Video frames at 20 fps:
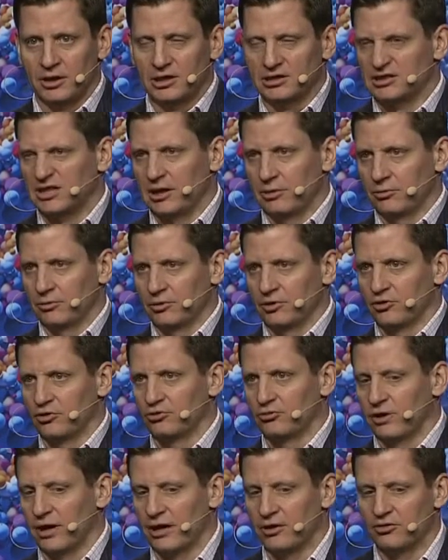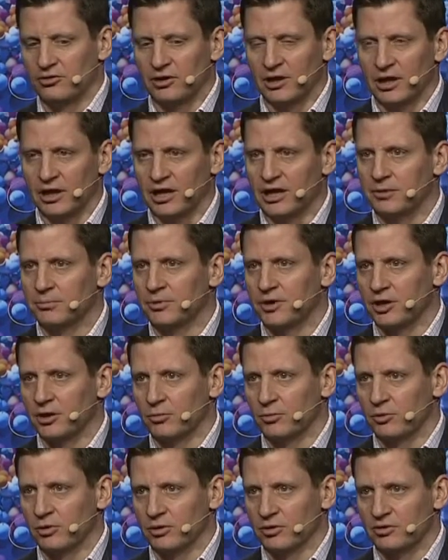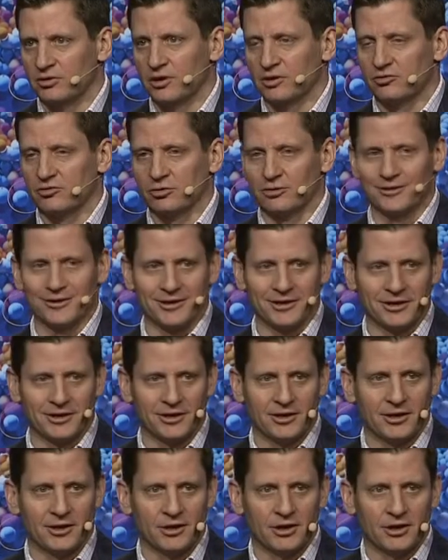is not really a strategy that anybody will intentionally